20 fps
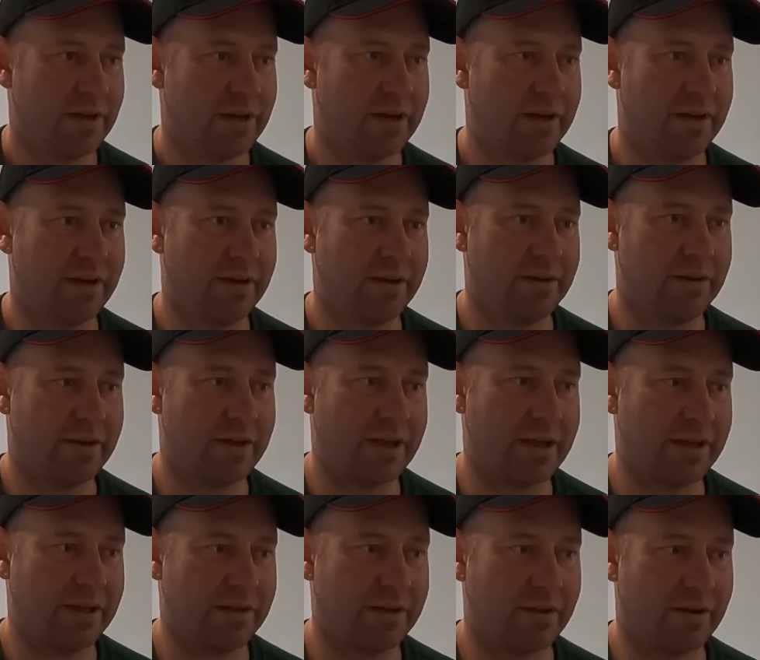
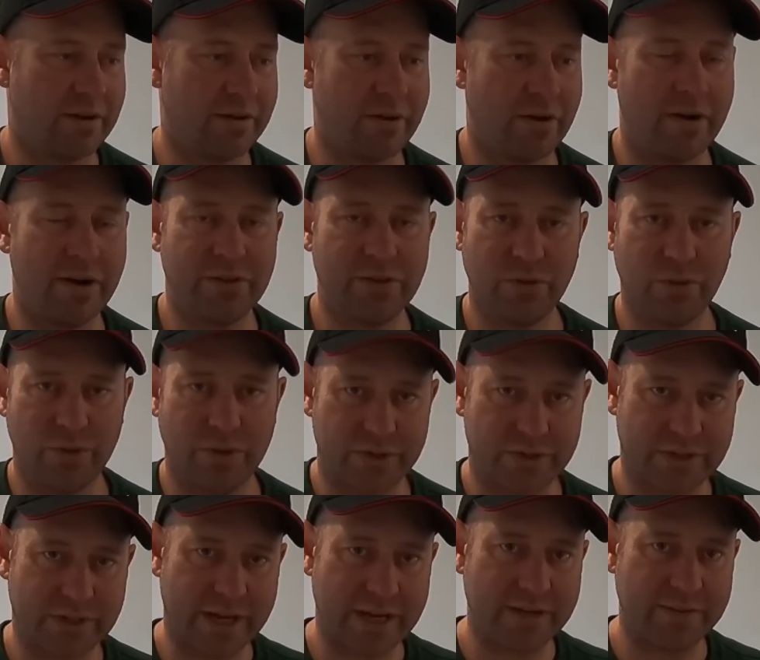I saw the
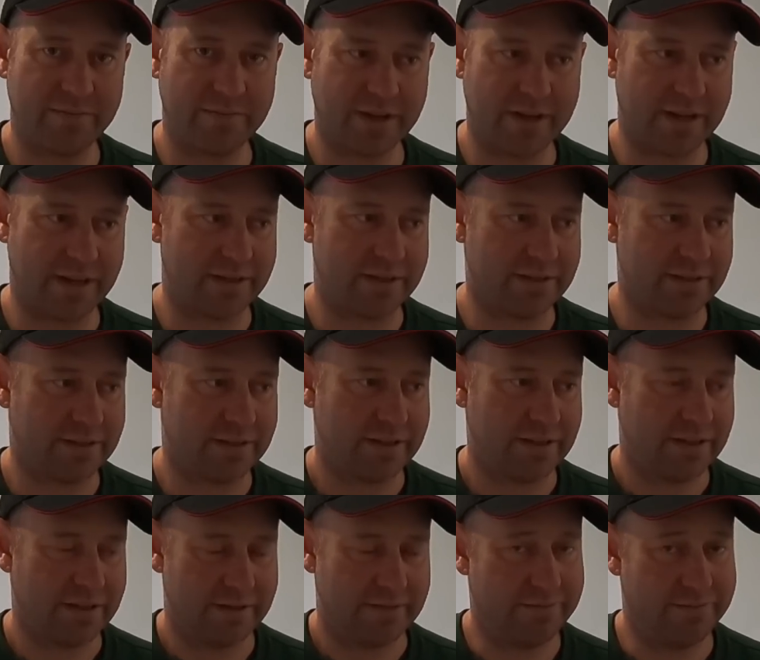same van.
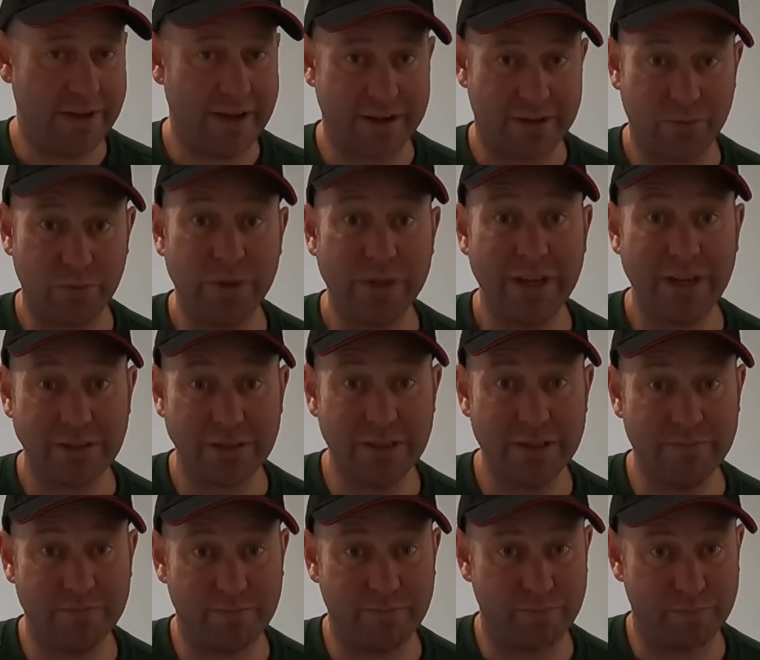In fact, we
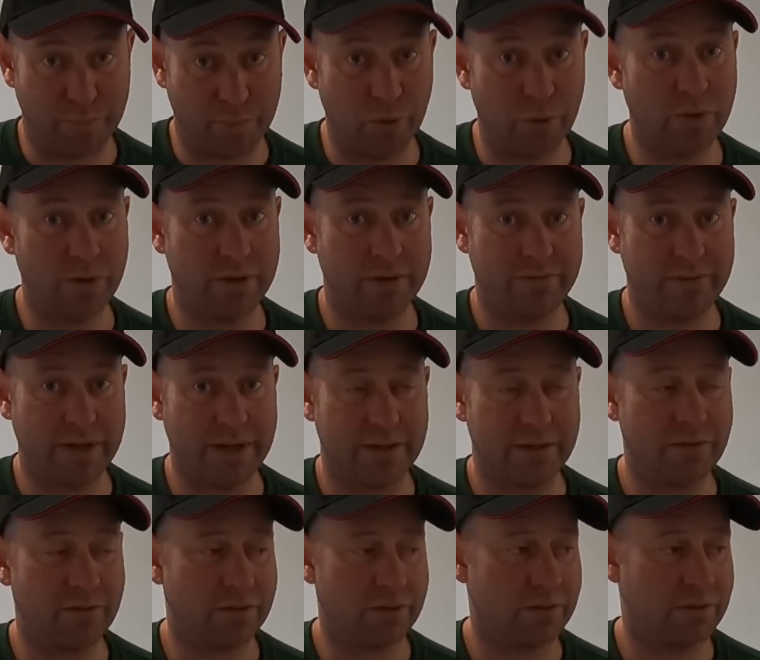actually bought a
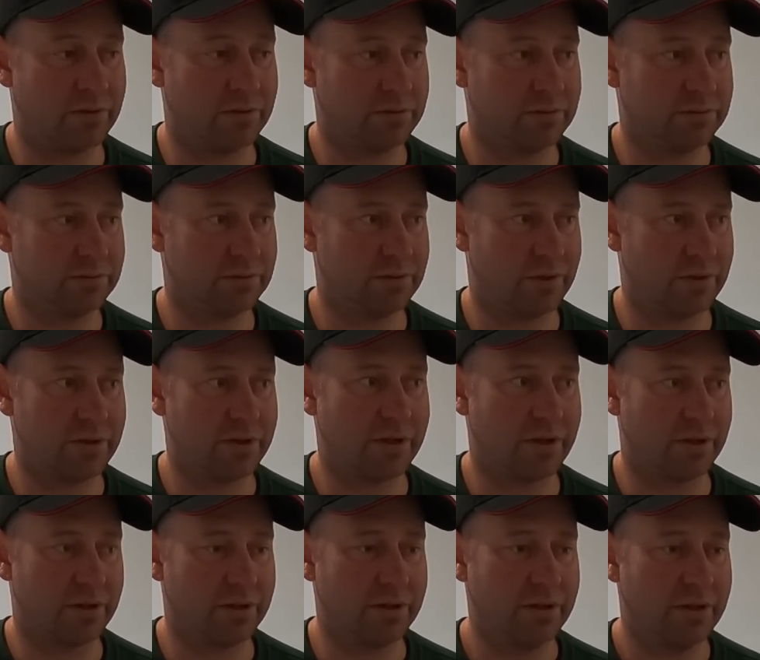van not long
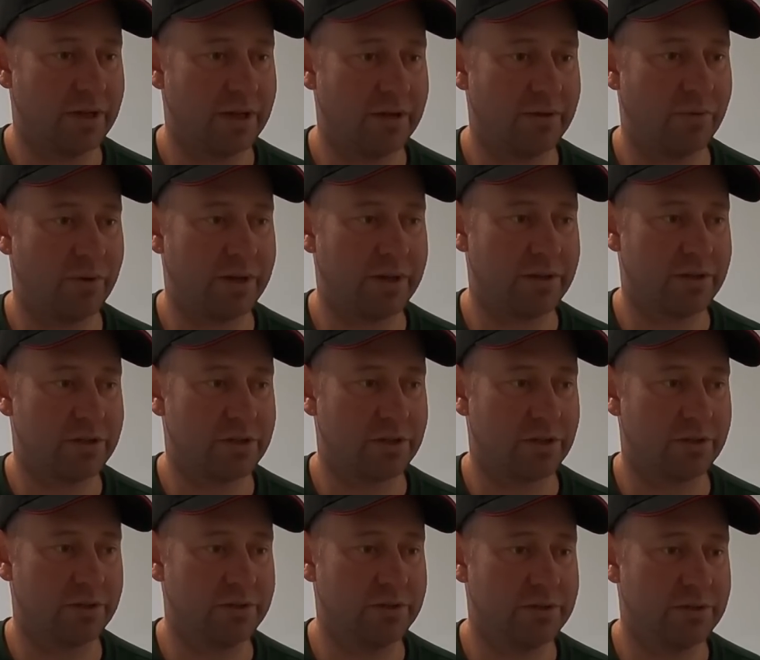ago at one of the
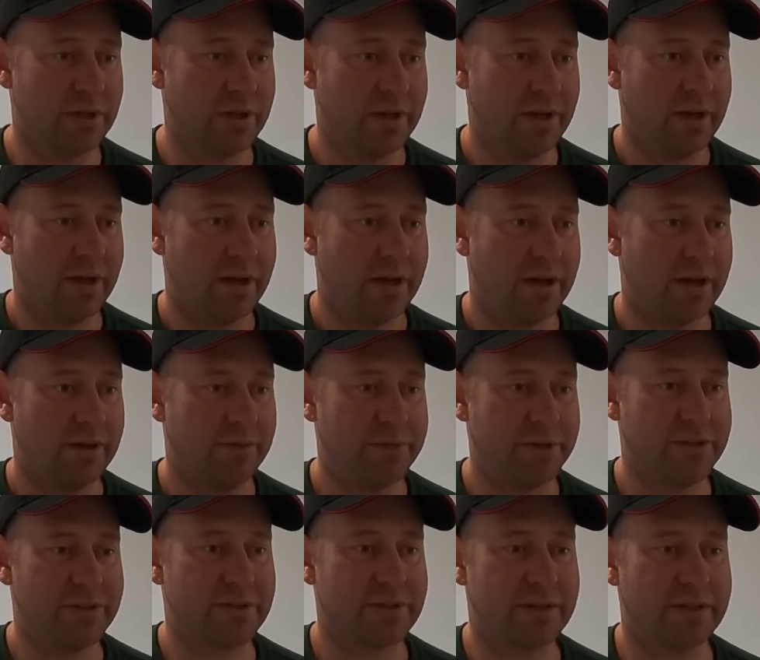shows,
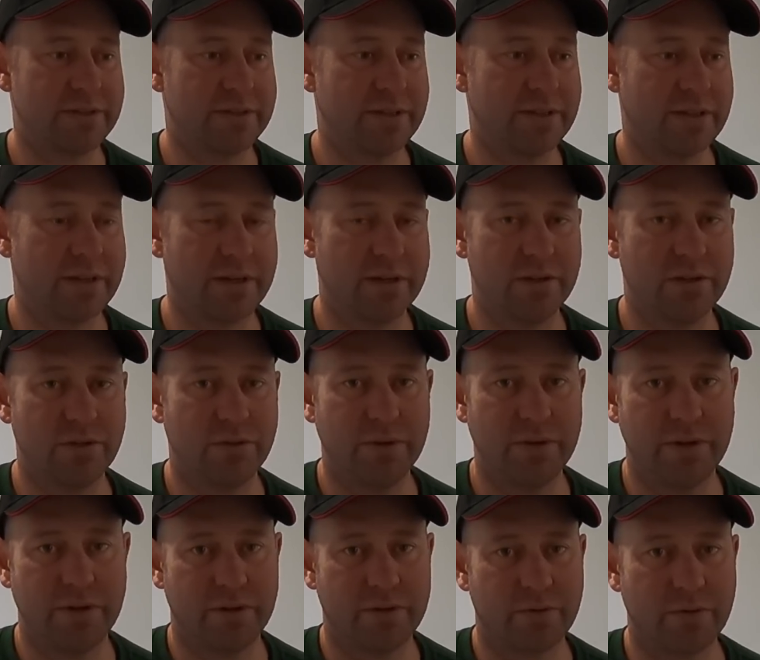because they said they could do
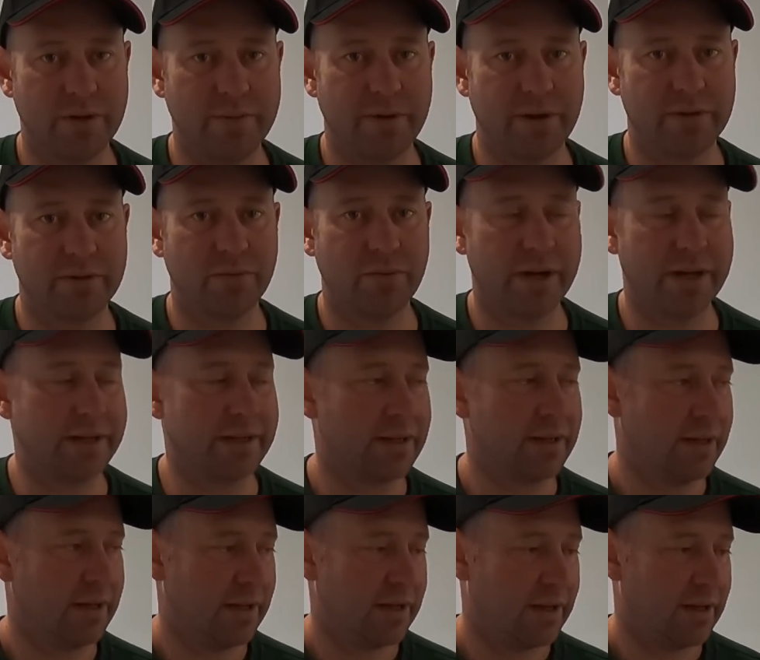it in a 3 month wait.
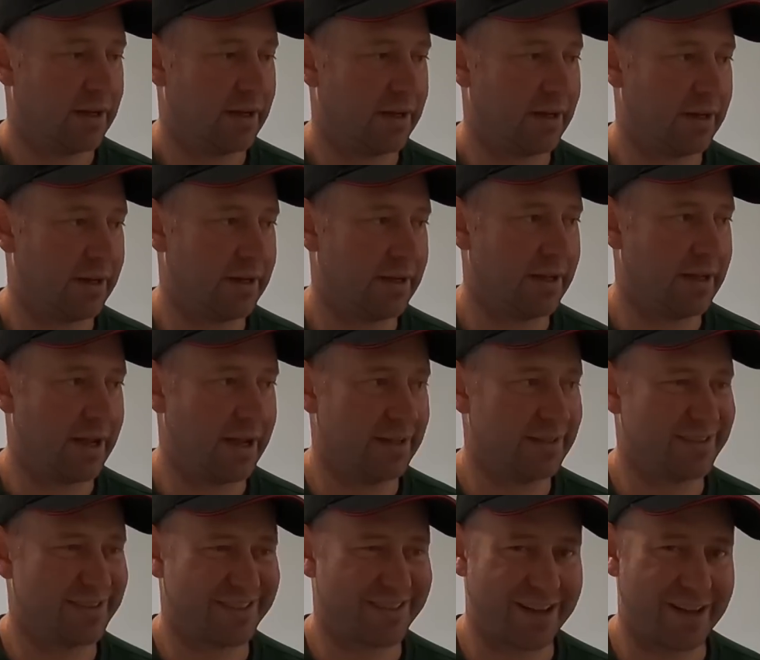It
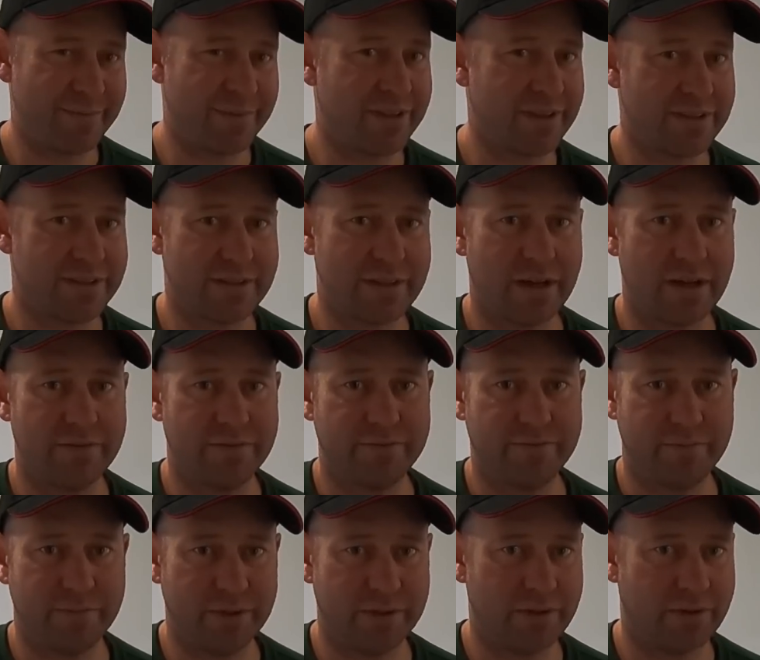had some of the stuff,
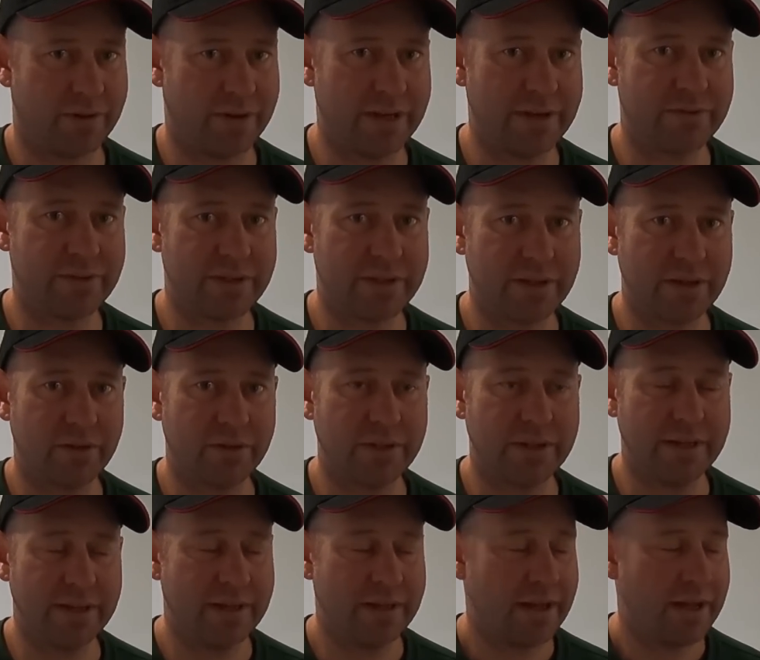but not everything on
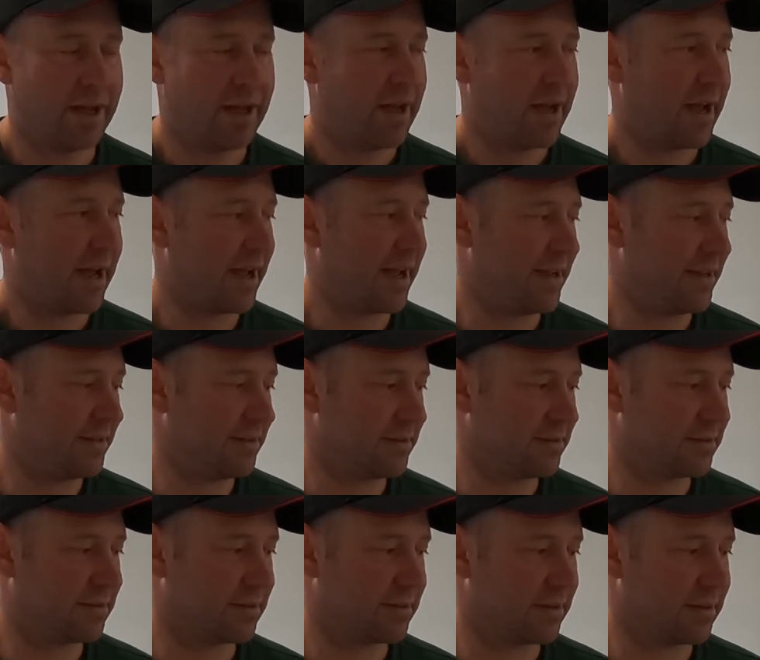there.
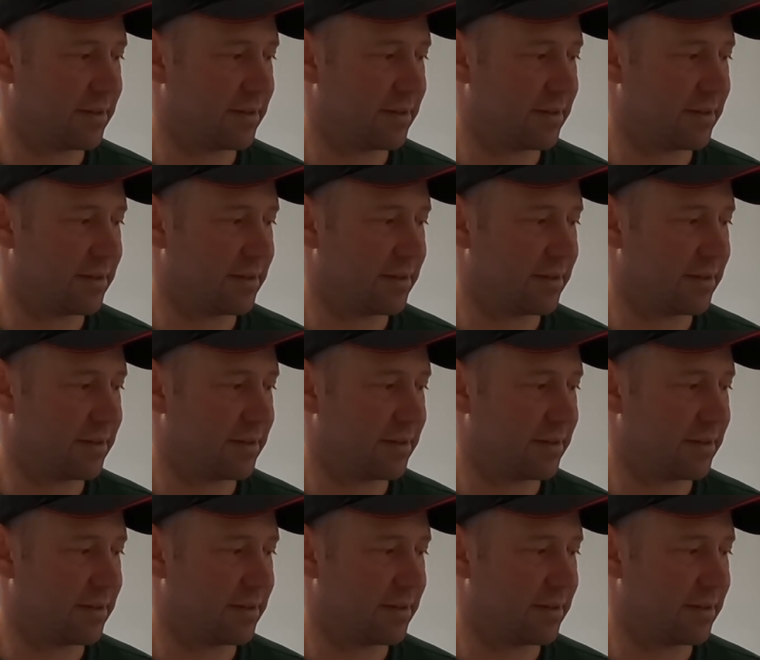And